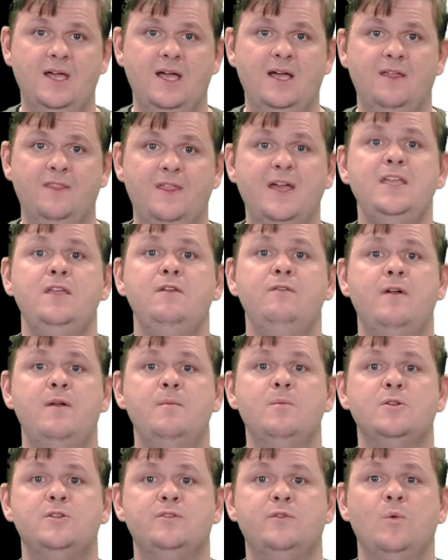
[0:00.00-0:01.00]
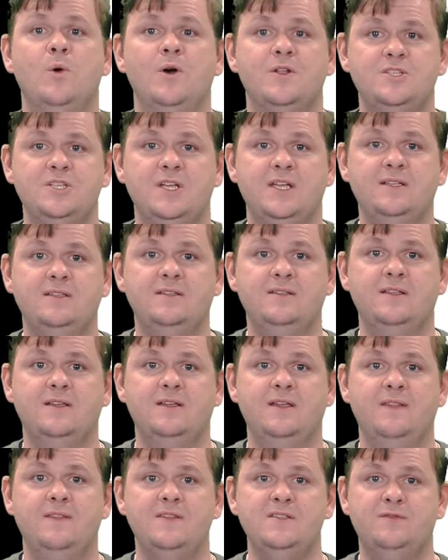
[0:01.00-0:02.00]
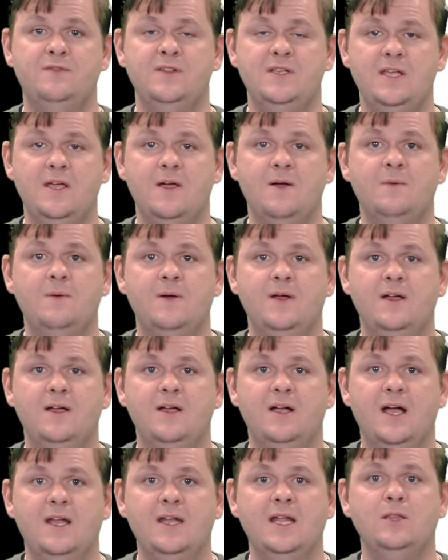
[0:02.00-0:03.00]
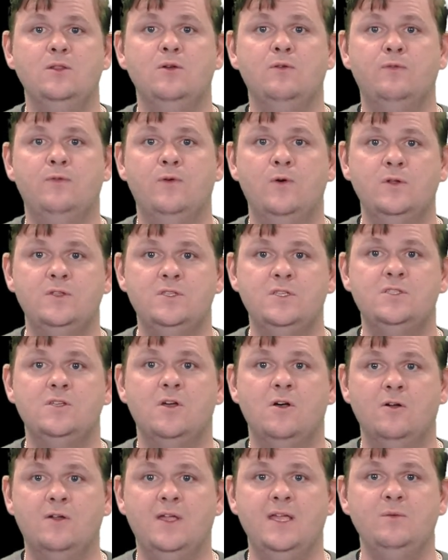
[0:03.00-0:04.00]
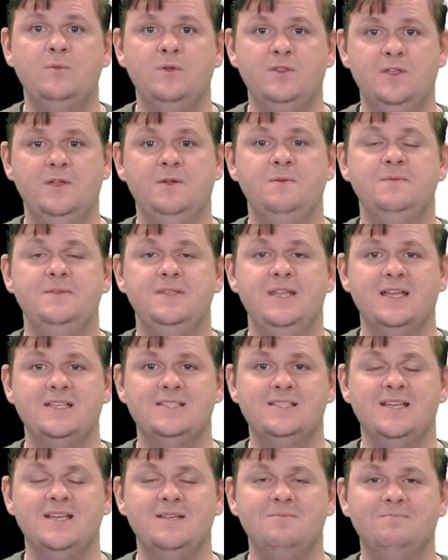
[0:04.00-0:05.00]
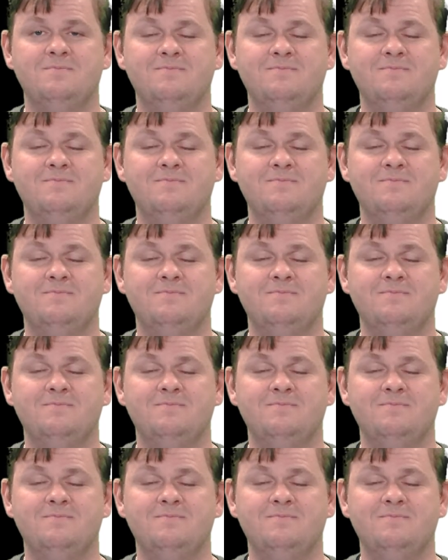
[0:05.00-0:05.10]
Thank you very much for watching this video, and I look forward to talking with you next time.